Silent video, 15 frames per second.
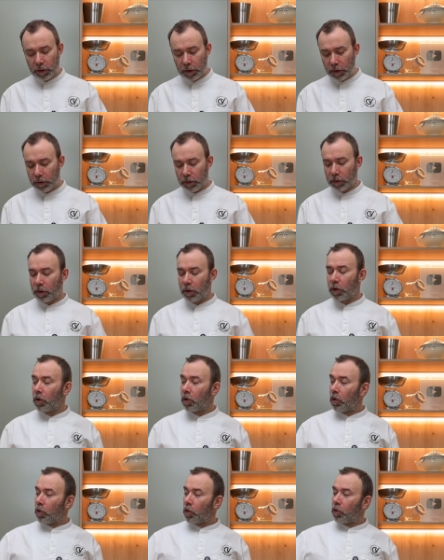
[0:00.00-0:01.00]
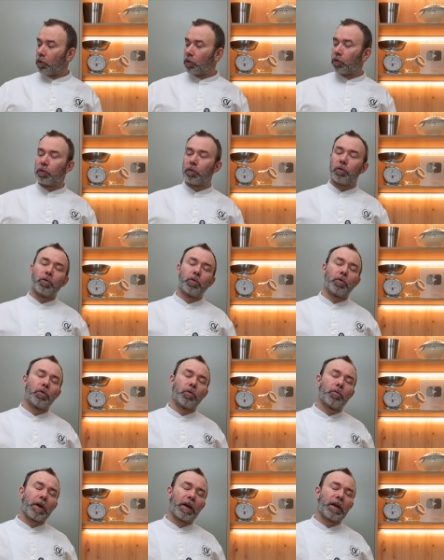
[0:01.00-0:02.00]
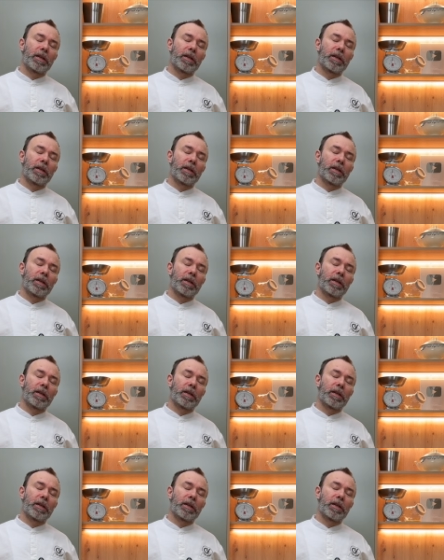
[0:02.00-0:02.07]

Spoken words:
this, to make